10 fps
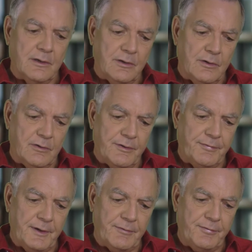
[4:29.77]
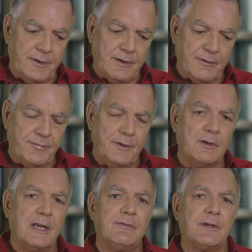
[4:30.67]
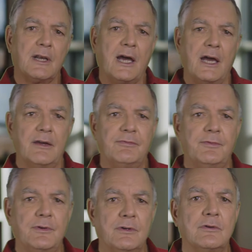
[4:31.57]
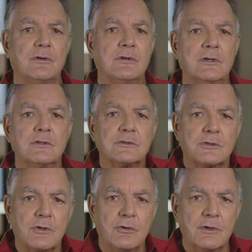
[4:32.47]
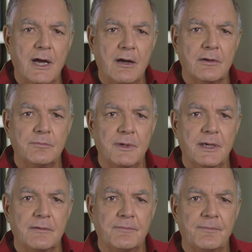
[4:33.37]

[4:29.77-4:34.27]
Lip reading: You know, if you live a life, slow down a bit,